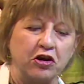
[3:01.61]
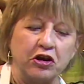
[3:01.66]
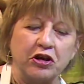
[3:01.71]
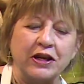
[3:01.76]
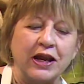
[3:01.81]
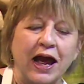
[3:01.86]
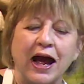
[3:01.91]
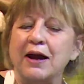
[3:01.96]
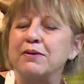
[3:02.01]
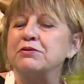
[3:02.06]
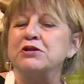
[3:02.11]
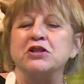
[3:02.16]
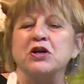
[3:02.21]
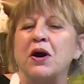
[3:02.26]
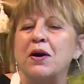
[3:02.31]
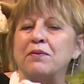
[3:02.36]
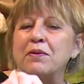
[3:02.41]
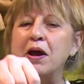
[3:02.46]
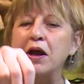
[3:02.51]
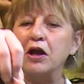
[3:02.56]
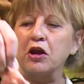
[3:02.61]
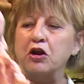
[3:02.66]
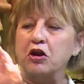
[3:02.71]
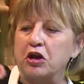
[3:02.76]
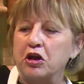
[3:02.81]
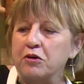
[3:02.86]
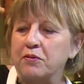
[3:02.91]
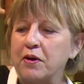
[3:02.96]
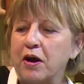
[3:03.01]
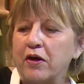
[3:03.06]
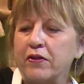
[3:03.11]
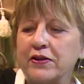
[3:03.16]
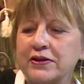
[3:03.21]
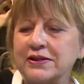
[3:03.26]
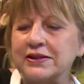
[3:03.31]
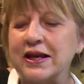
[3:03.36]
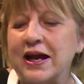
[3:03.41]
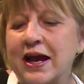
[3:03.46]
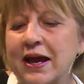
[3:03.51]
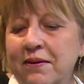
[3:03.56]
cook times, so I'm not cooking them all the
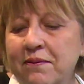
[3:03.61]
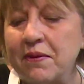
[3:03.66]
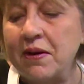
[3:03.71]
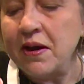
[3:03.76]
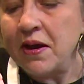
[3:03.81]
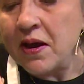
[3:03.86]
same.